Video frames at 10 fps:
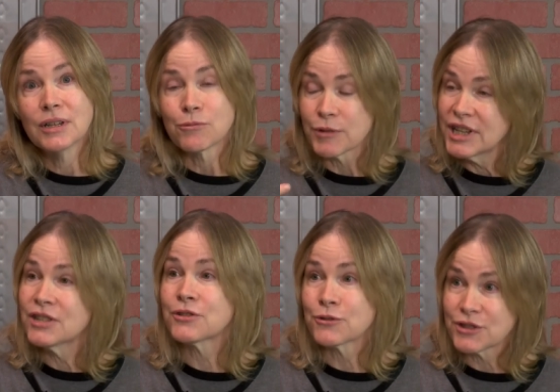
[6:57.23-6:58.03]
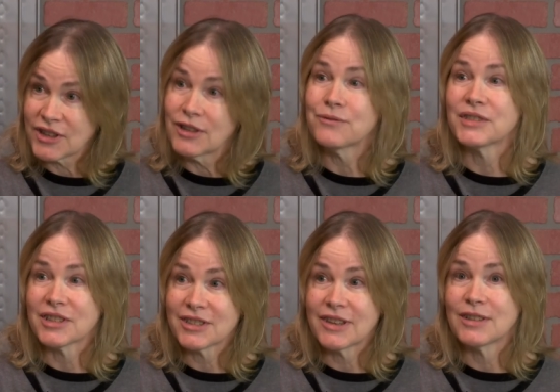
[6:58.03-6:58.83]
raise herself in a
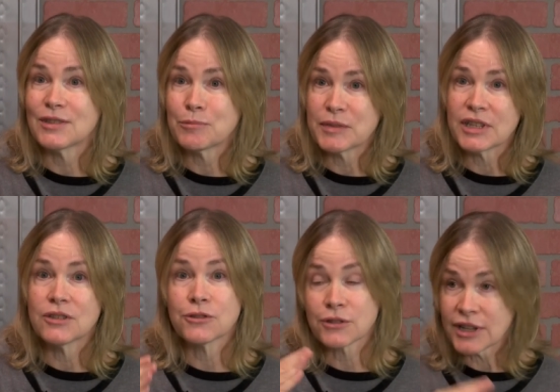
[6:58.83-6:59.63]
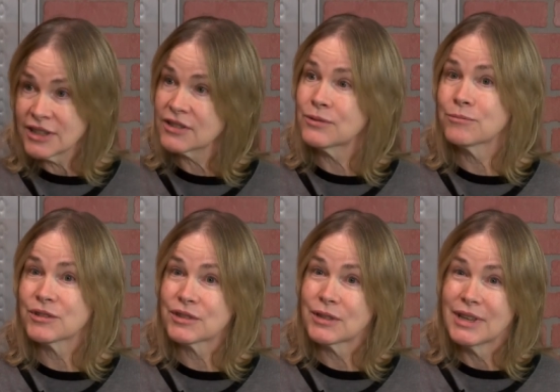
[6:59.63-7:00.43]
sense because her cousin
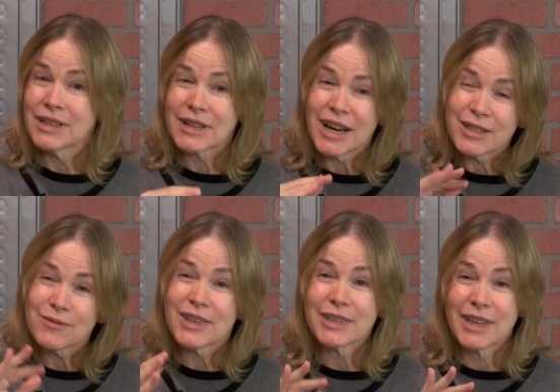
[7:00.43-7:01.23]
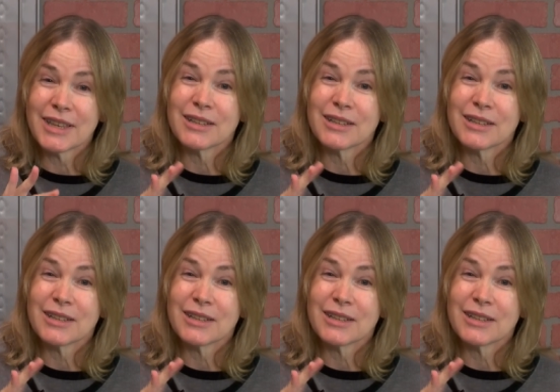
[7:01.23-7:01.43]
was kind of like a